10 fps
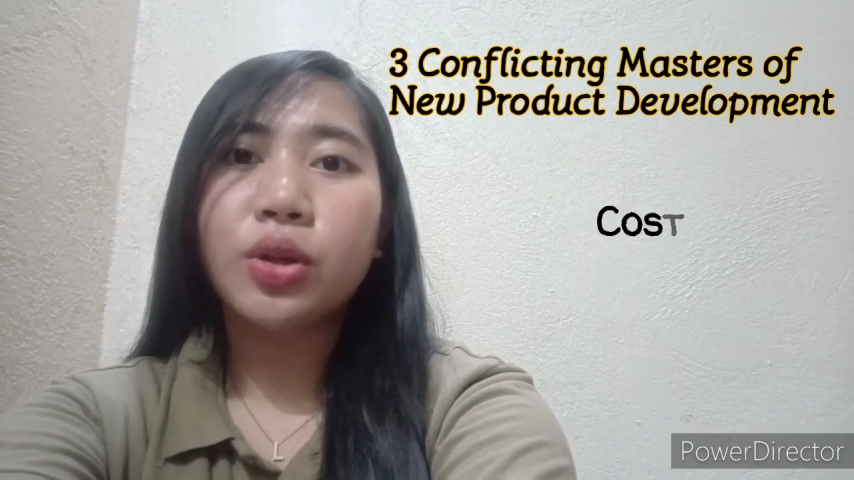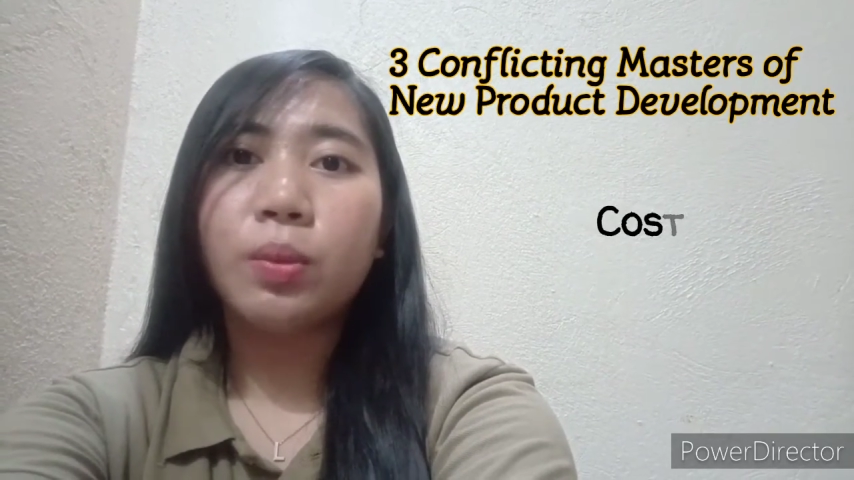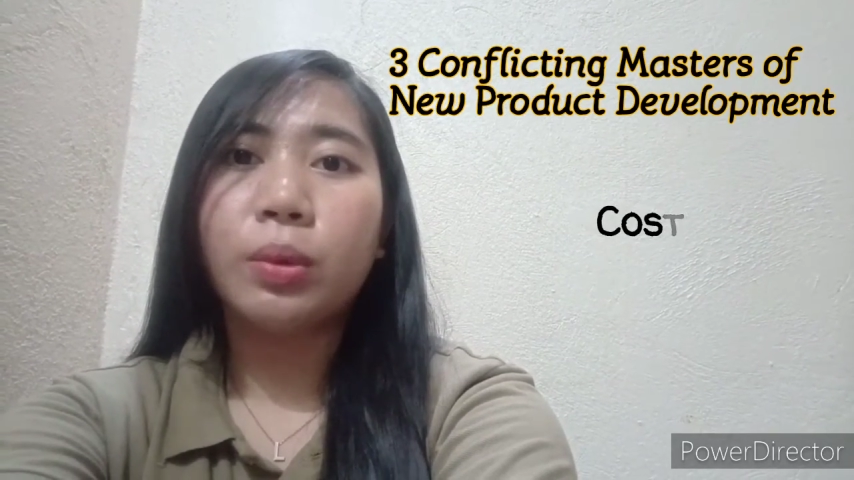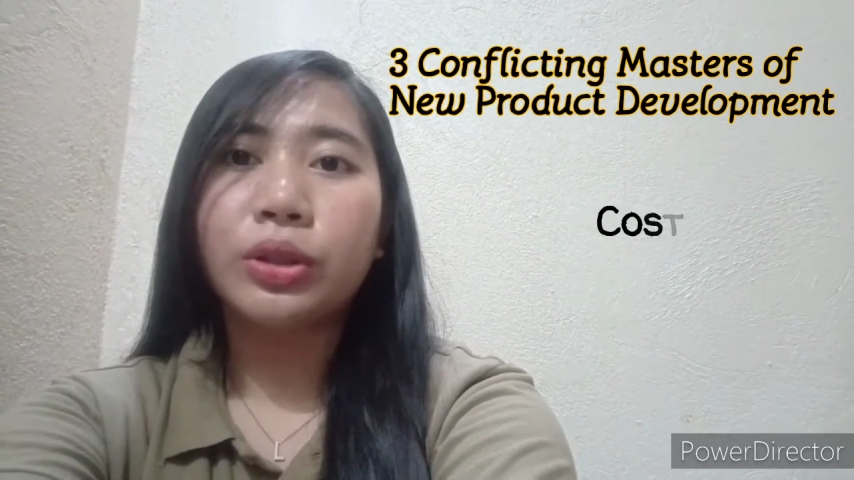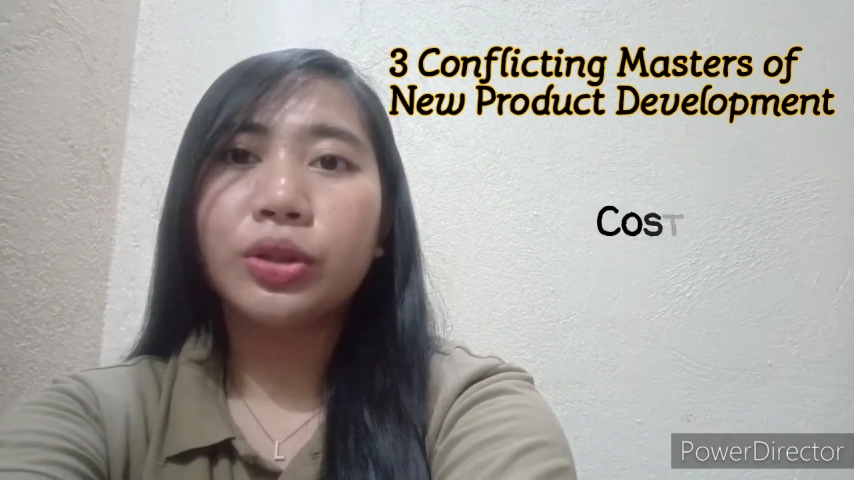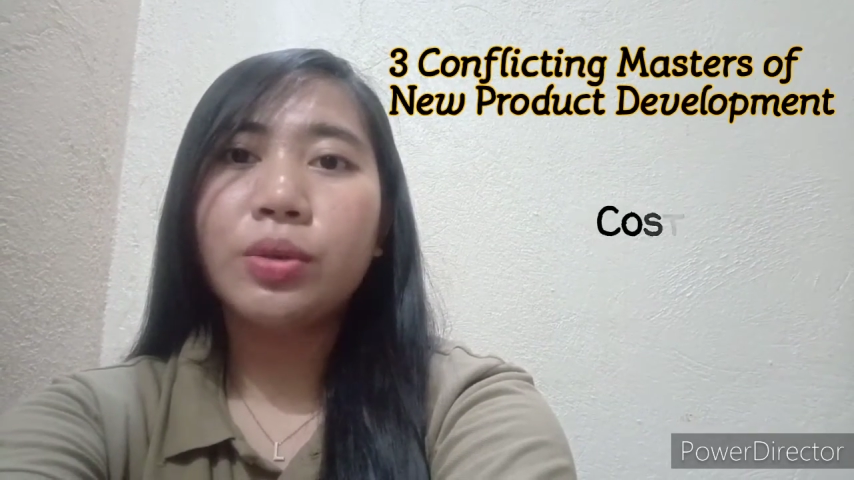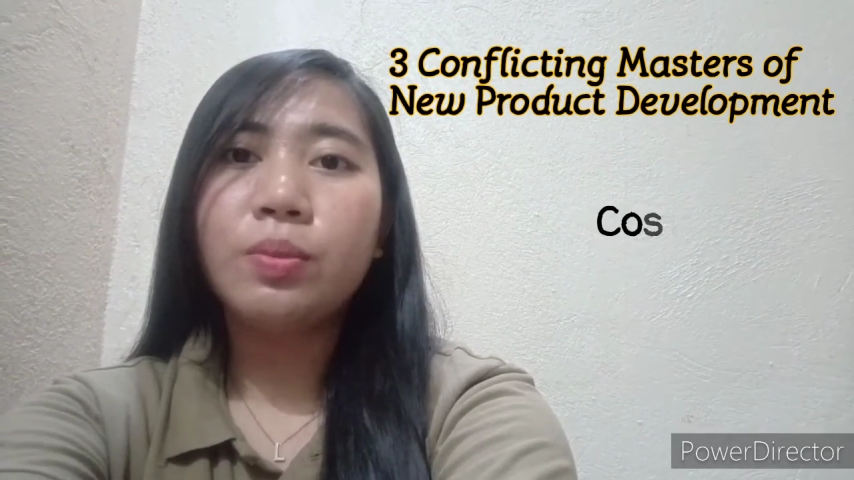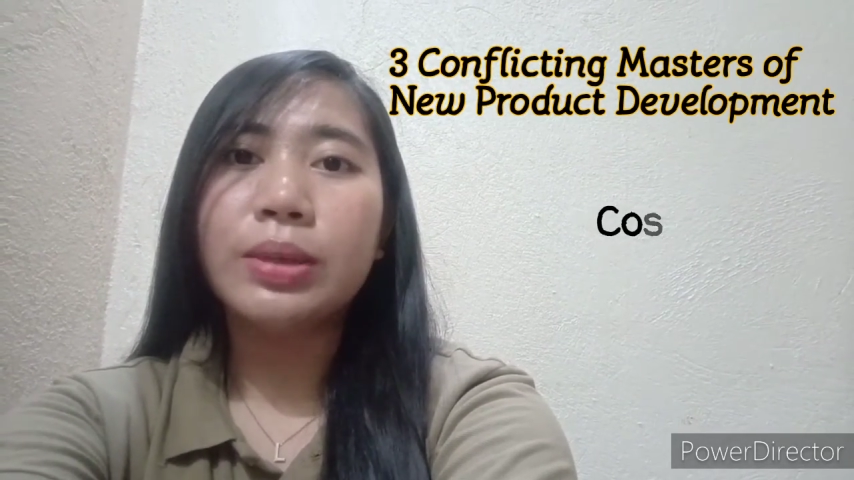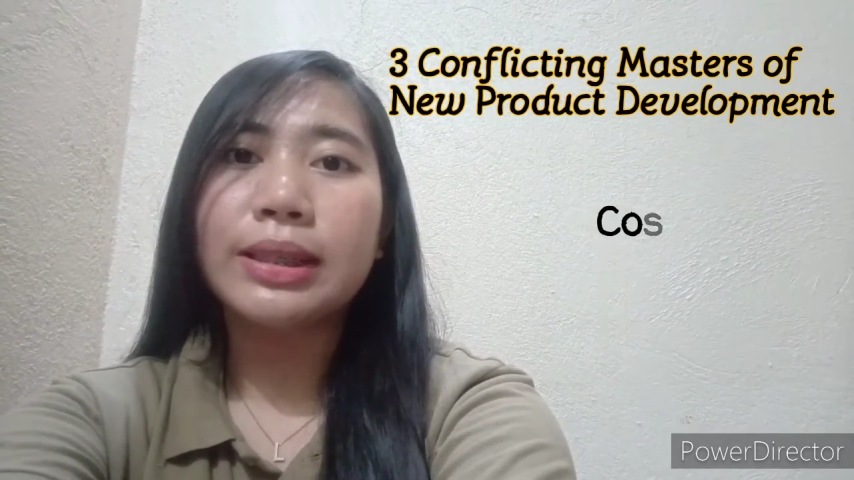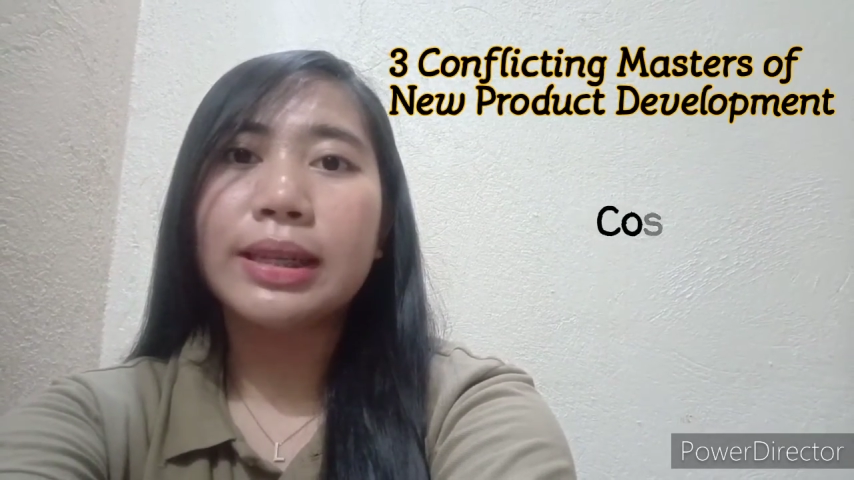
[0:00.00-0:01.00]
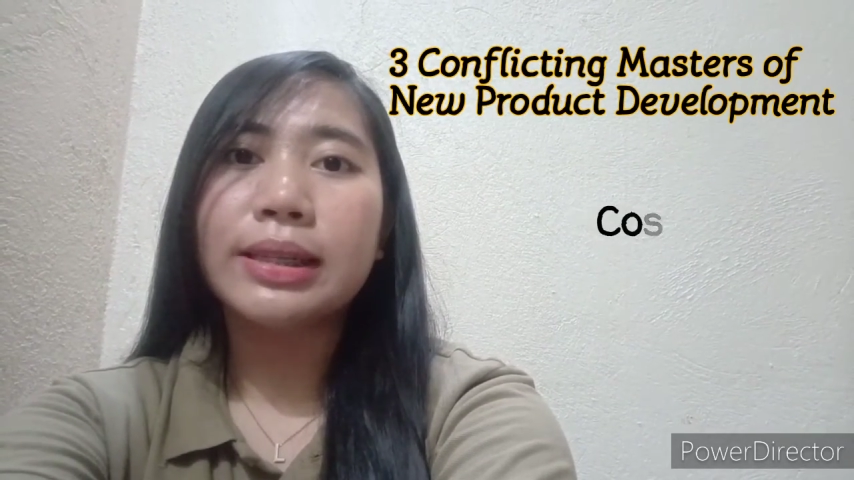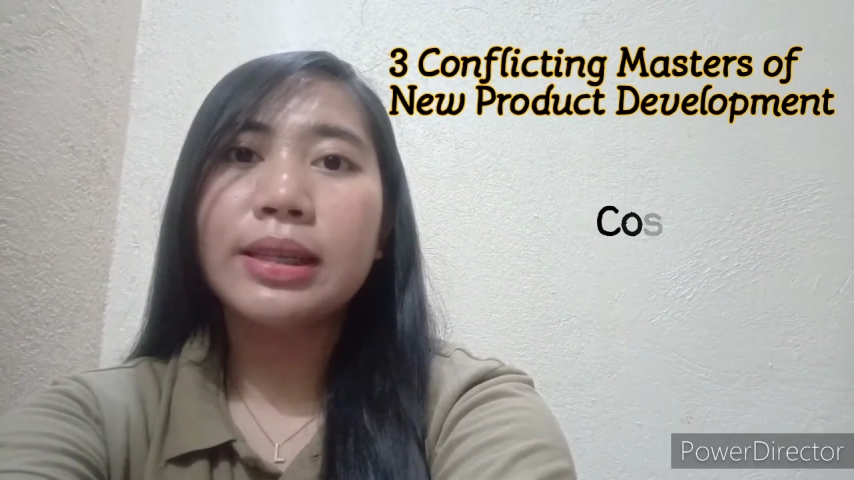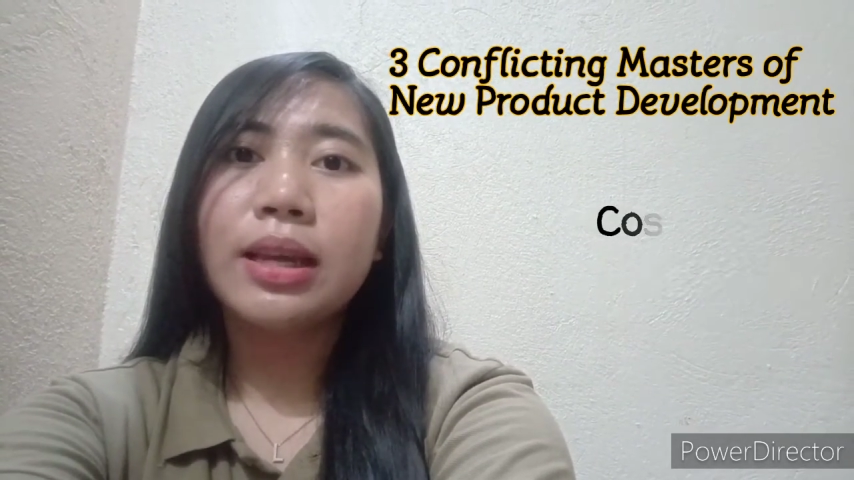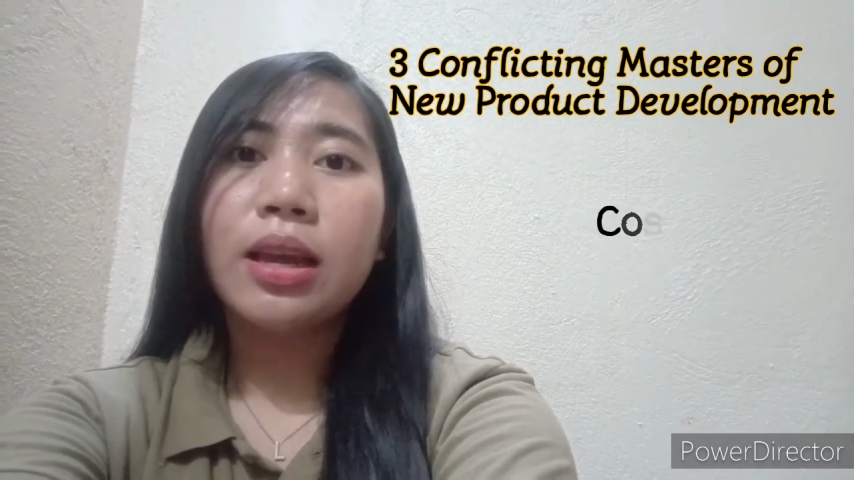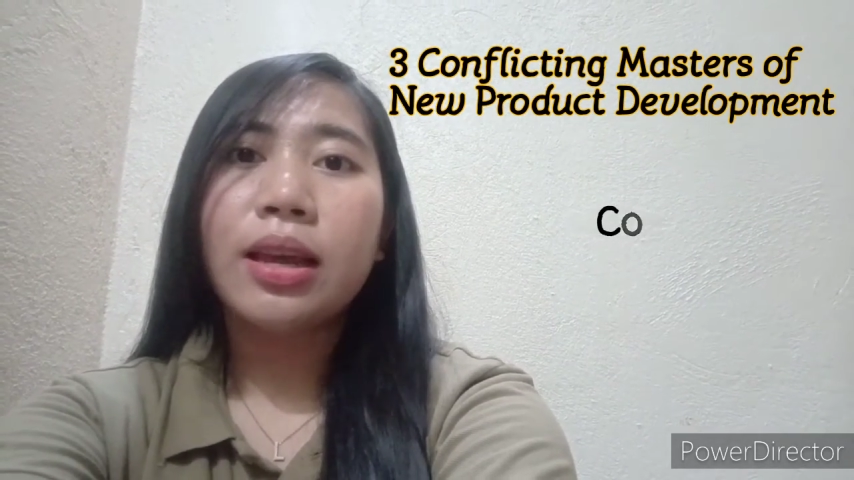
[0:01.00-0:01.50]
trouble to the
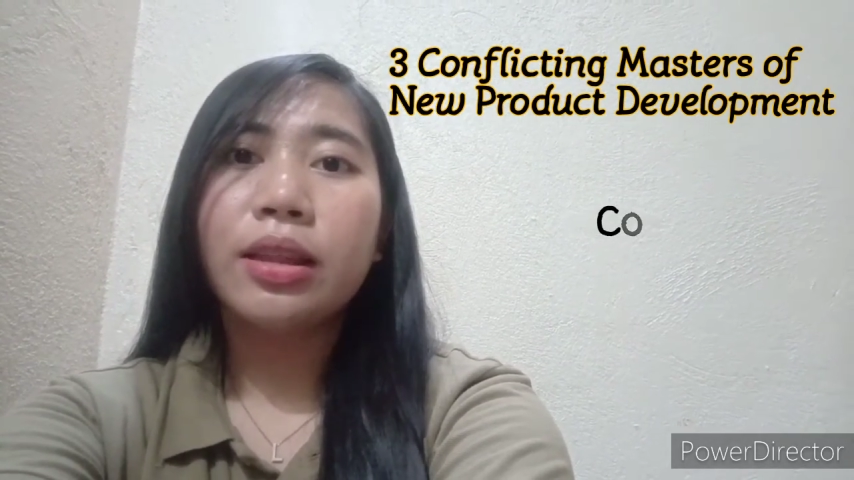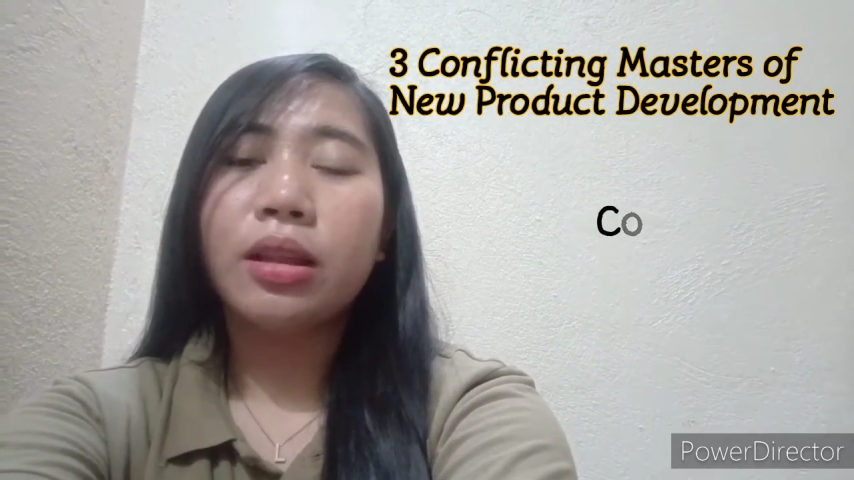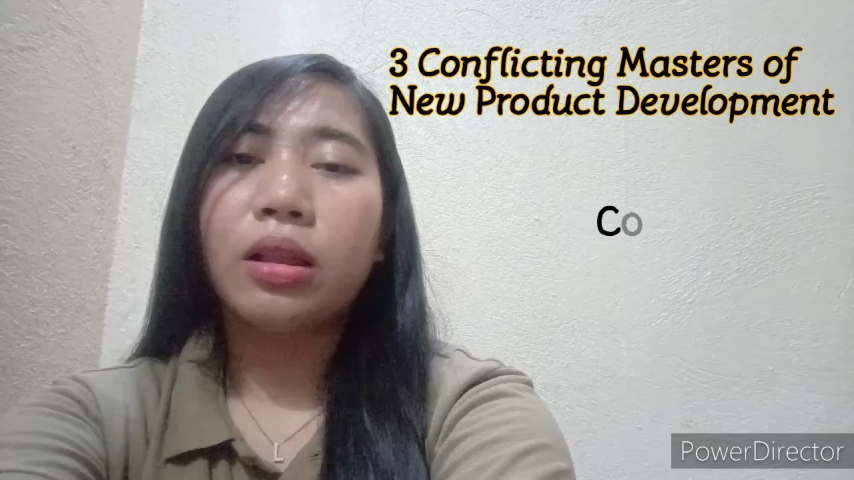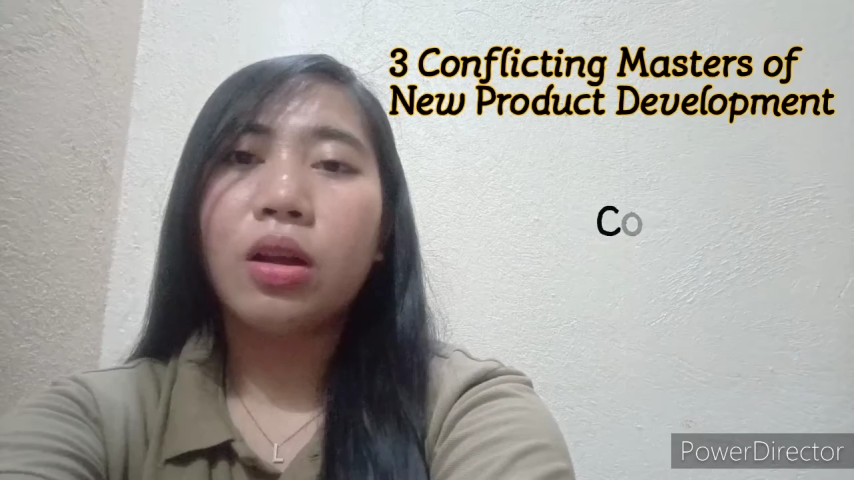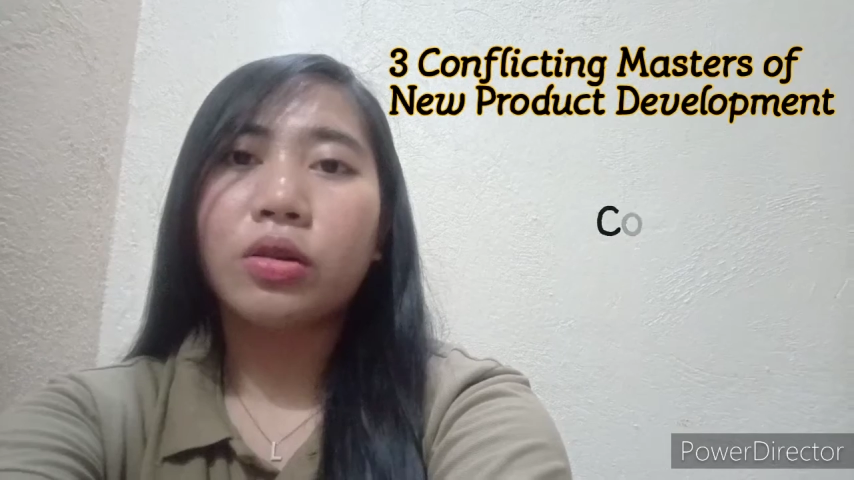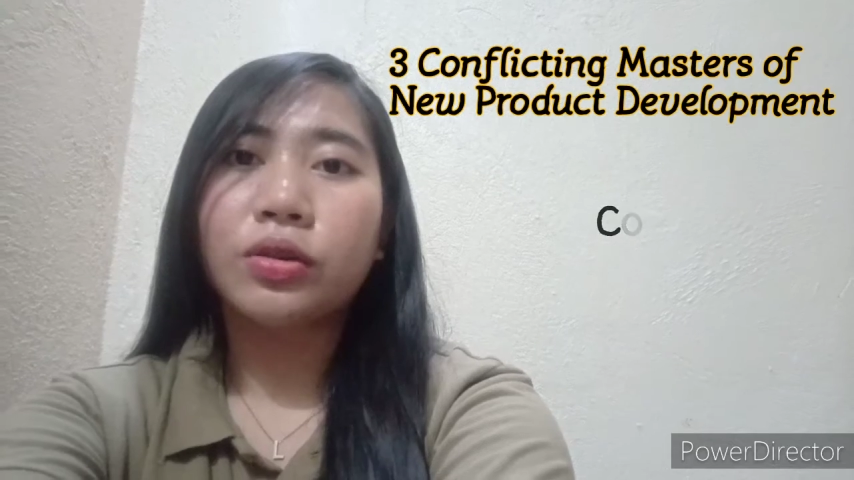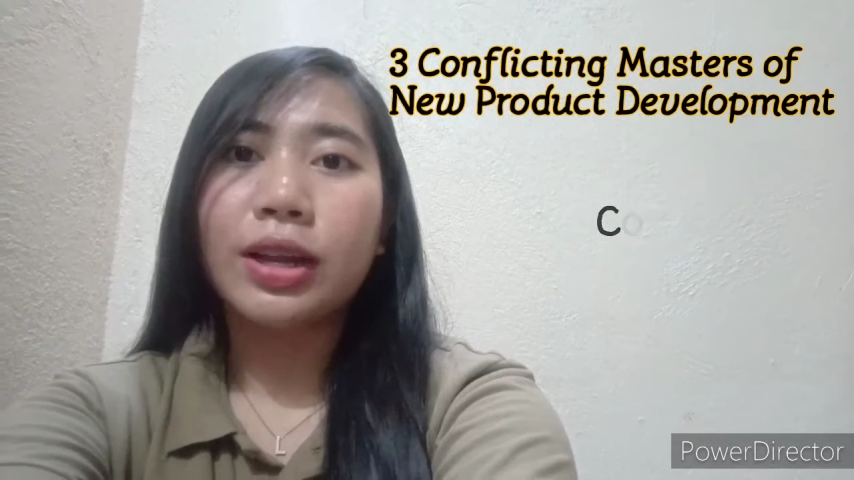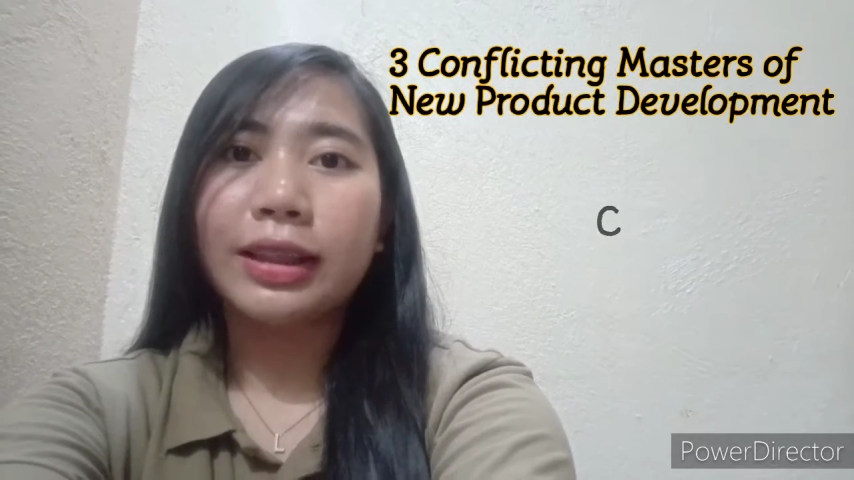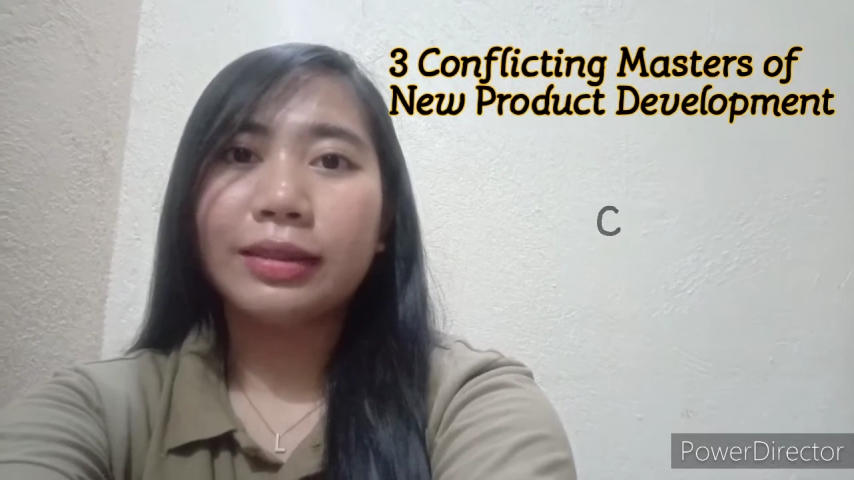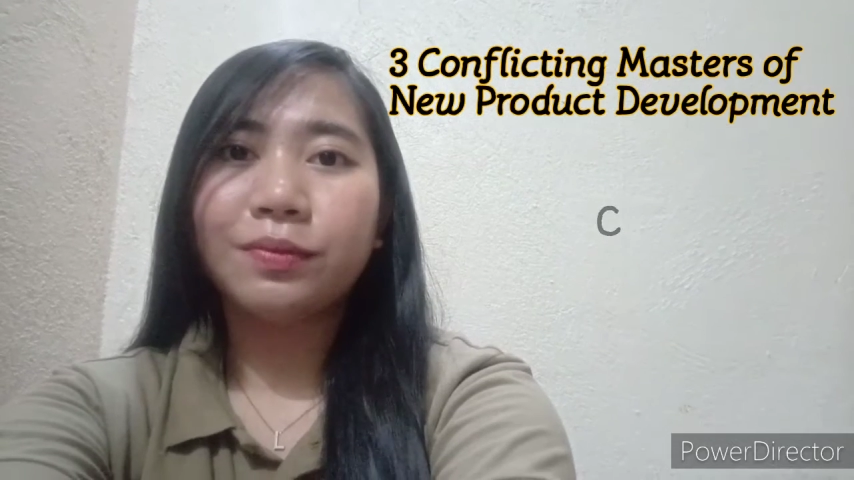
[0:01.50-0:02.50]
business in the long run.